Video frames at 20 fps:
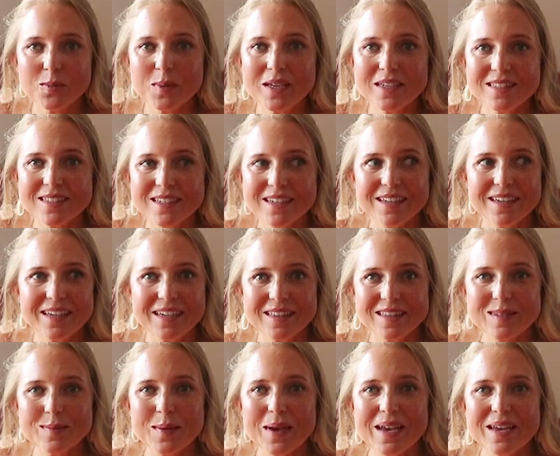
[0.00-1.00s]
your basic
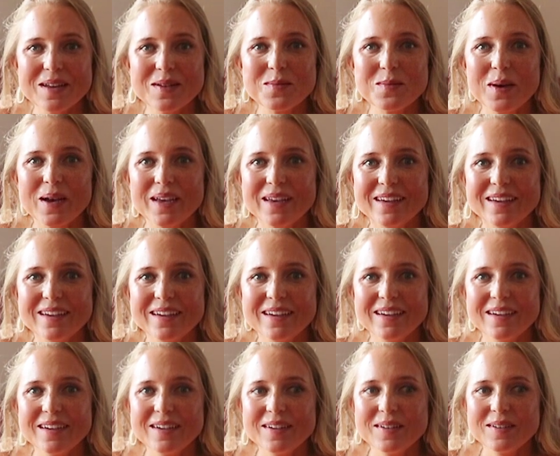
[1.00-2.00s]
needs met, but
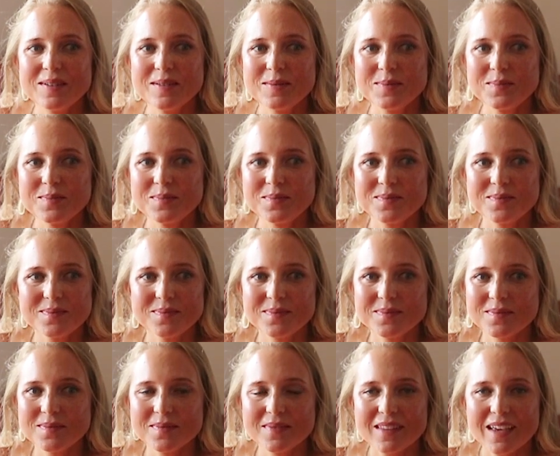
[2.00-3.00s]

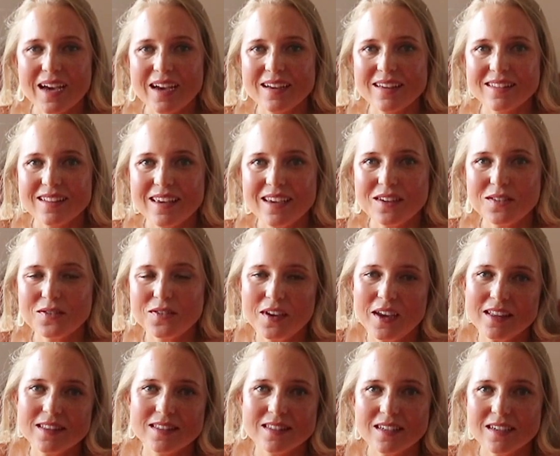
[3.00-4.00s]
that like
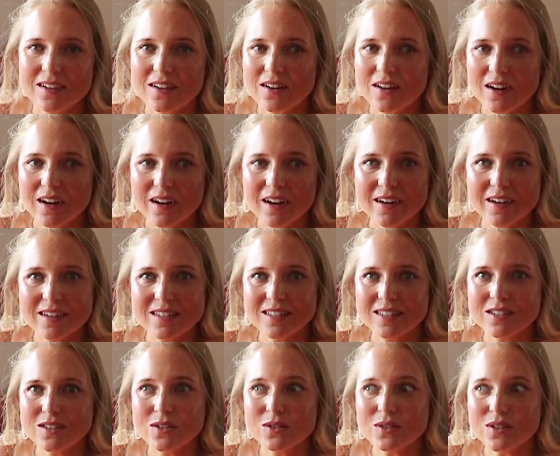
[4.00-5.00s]
fancy car,
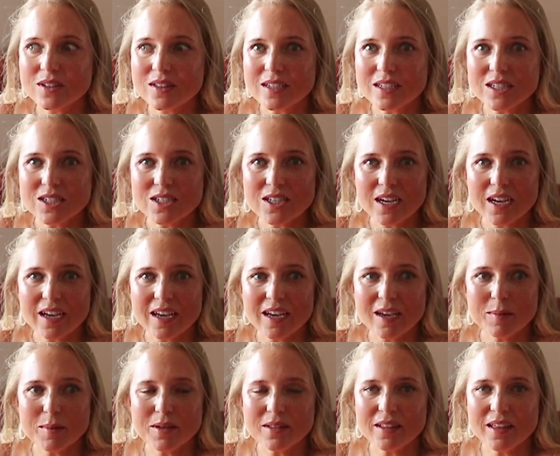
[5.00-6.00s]
it's so
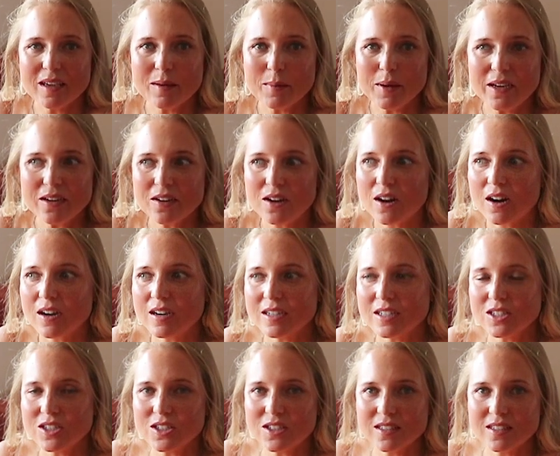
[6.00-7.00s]
cliche, but like my car
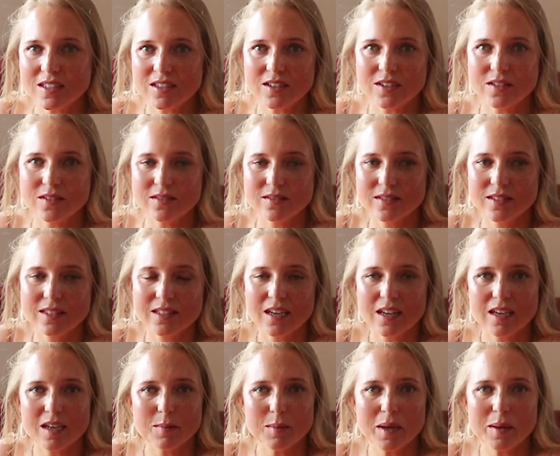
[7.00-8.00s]
is just
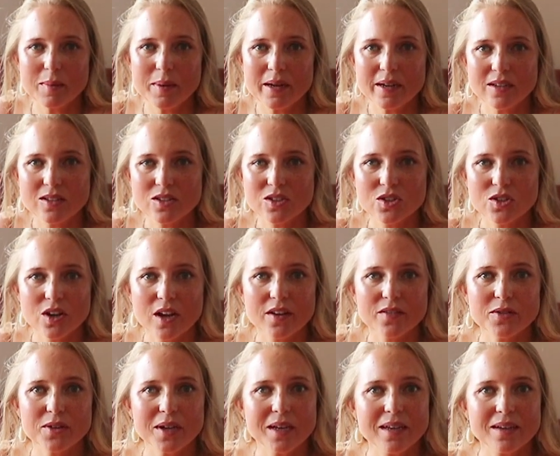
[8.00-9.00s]
sitting in my parents'
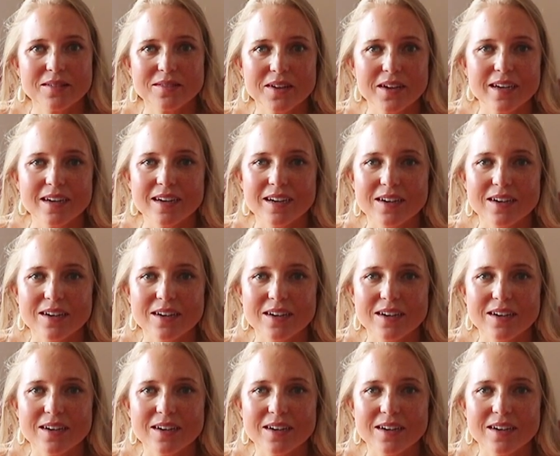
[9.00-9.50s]
driveway right